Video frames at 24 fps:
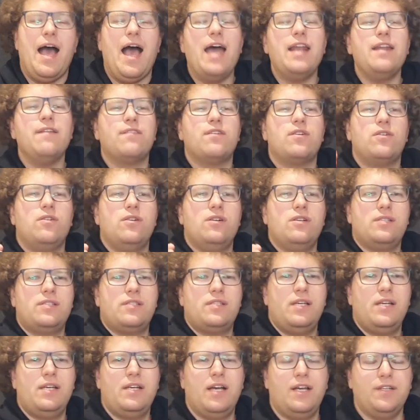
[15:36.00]
And of
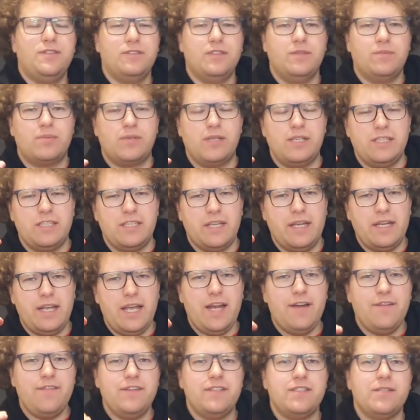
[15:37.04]
course, I do appreciate
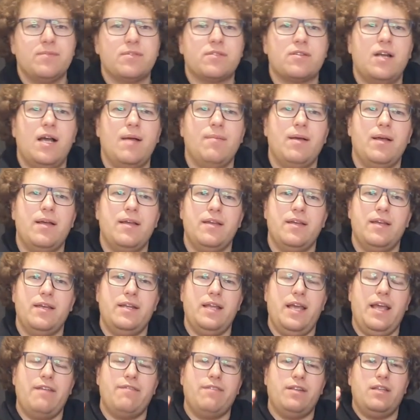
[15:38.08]
every subscriber
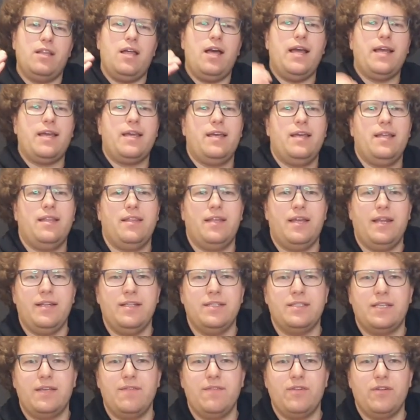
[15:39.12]
and every like that
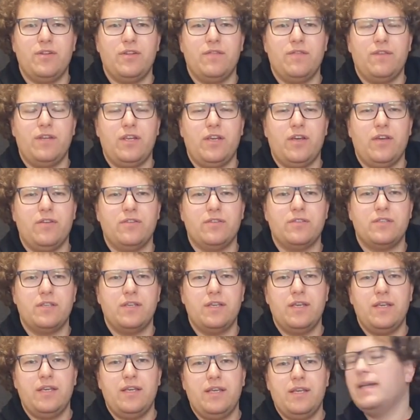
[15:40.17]
is given on the videos
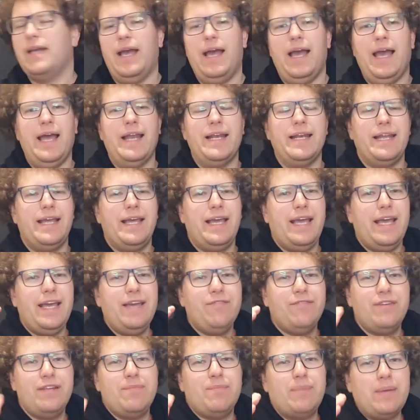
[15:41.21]
and
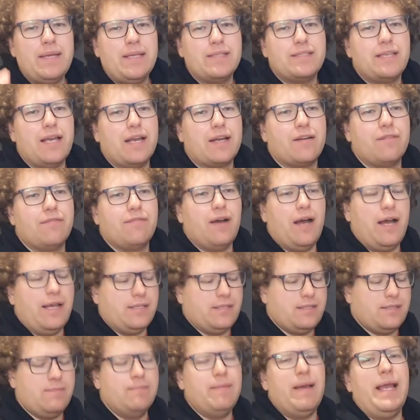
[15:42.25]
every beer
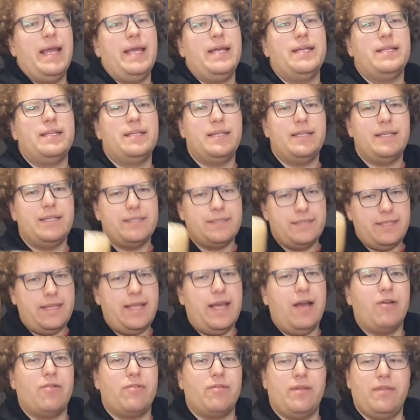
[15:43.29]
sacrifice made to
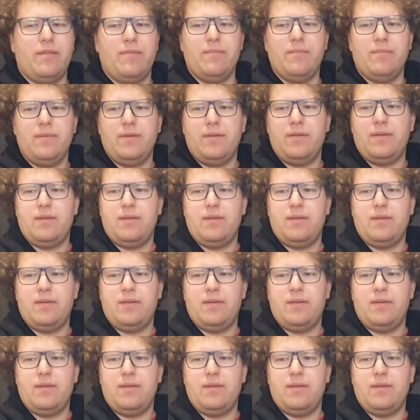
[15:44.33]
the algorithm.